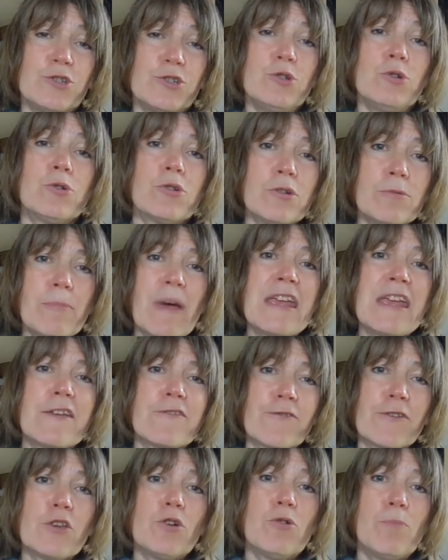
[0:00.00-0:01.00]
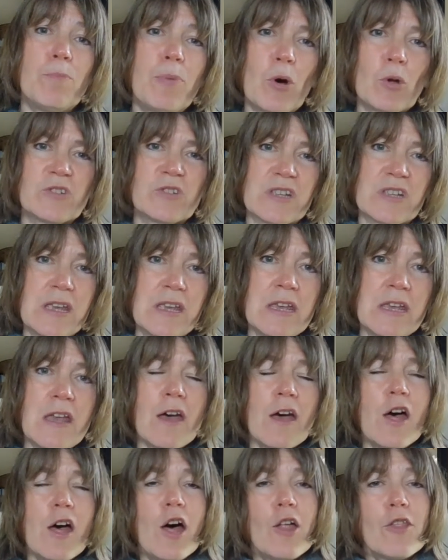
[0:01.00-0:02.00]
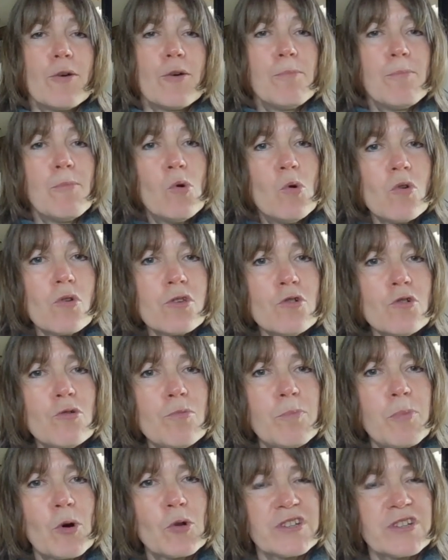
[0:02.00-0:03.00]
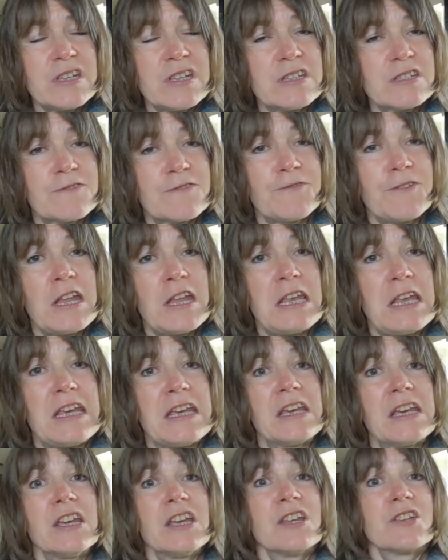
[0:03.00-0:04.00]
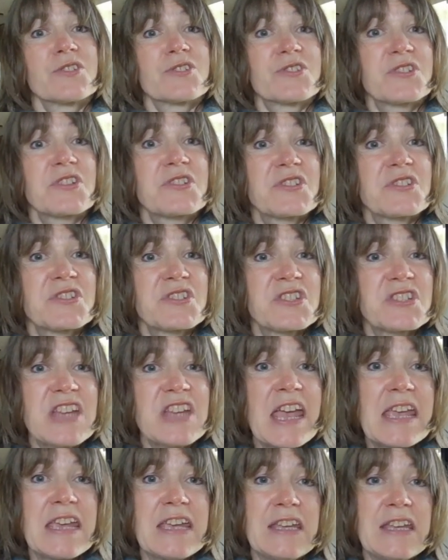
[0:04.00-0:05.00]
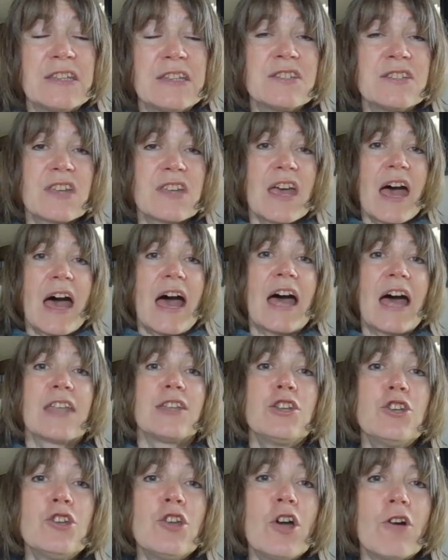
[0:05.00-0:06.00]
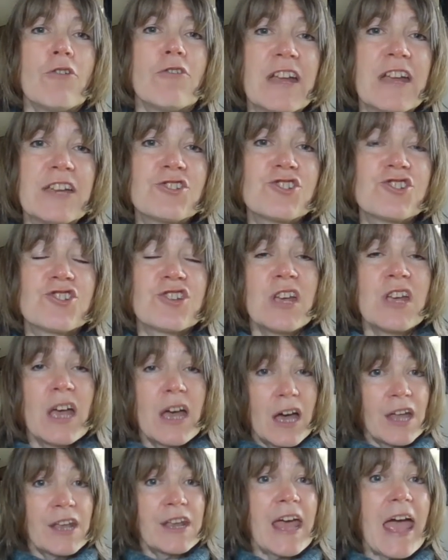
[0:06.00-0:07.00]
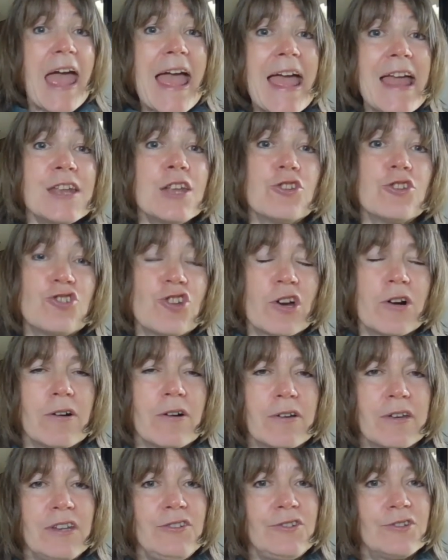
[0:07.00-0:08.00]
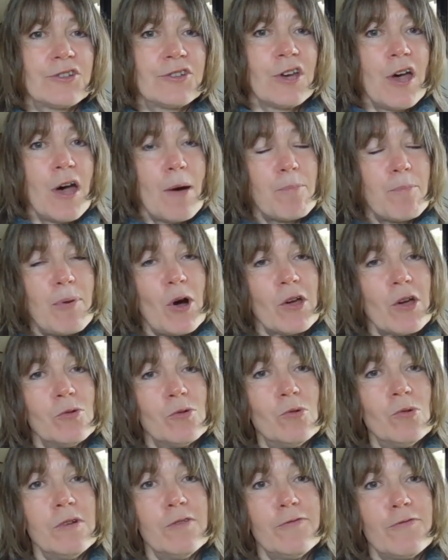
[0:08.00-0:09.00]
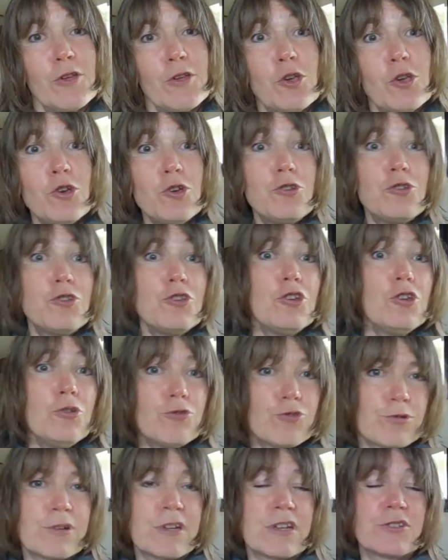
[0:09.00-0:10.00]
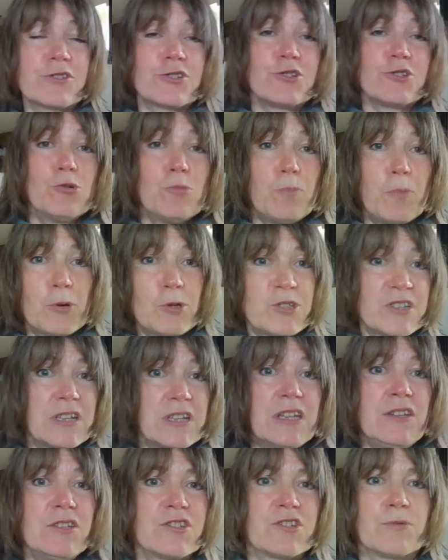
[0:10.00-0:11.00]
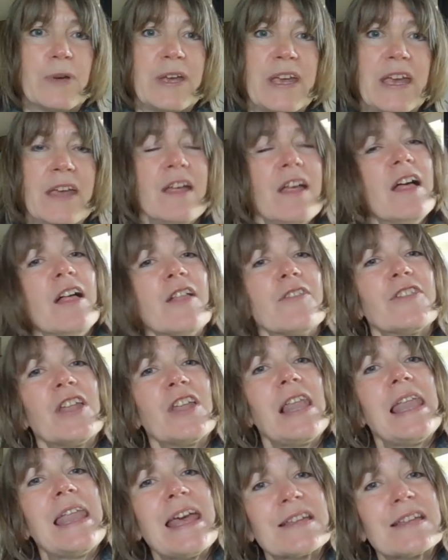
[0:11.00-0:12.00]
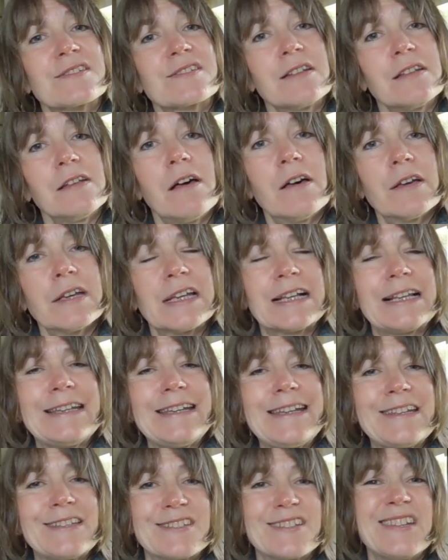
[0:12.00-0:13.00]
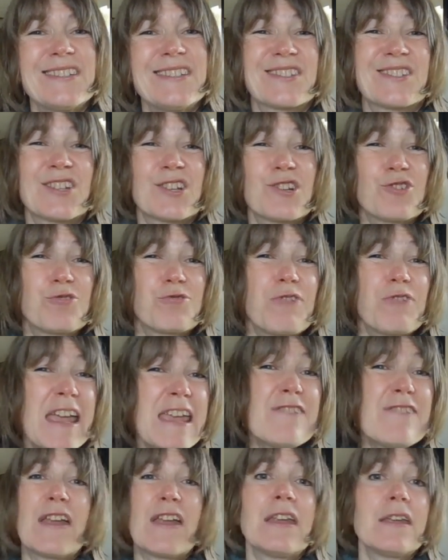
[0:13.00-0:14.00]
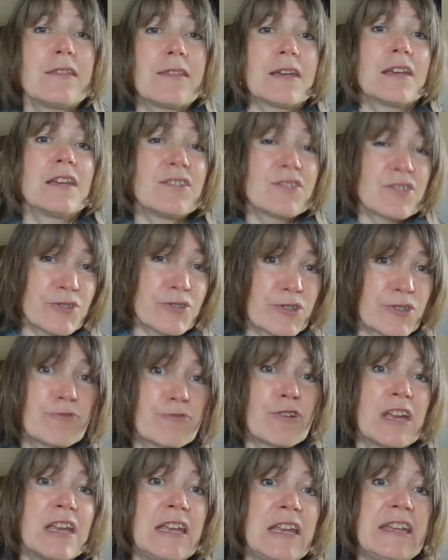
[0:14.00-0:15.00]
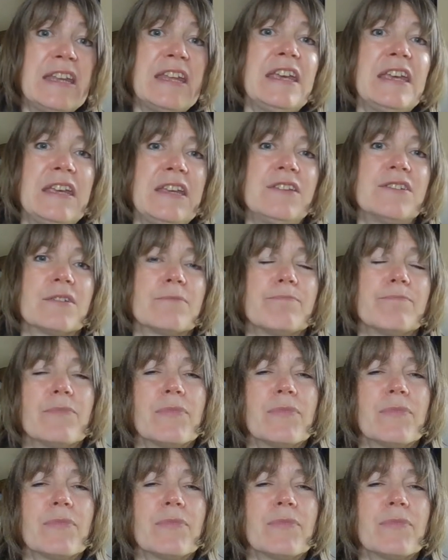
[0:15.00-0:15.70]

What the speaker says: you can make for your body, the more your body is feeling sustained and nourished and energized by all of the good nutrients you're putting into it, the less likely it is to crave anything it doesn't really need.